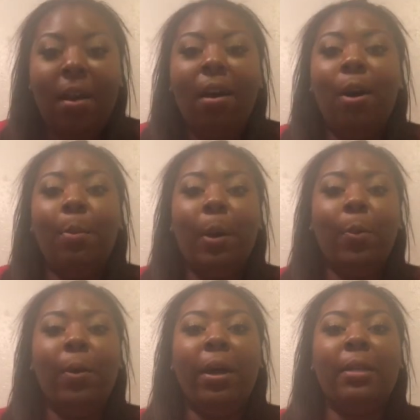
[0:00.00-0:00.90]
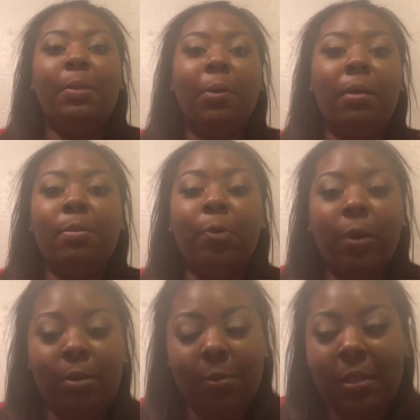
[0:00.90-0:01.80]
on my way to pick up some
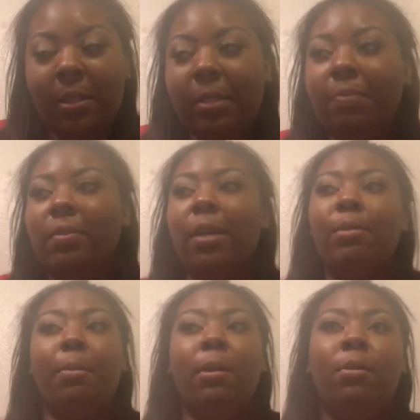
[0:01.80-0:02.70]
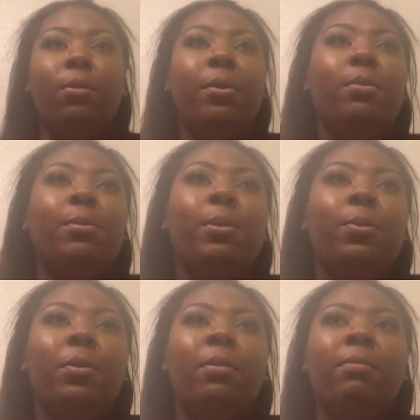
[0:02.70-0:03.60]
groceries, I was in my local grocery
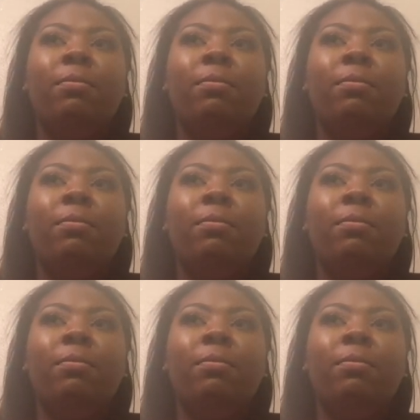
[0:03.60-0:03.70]
store.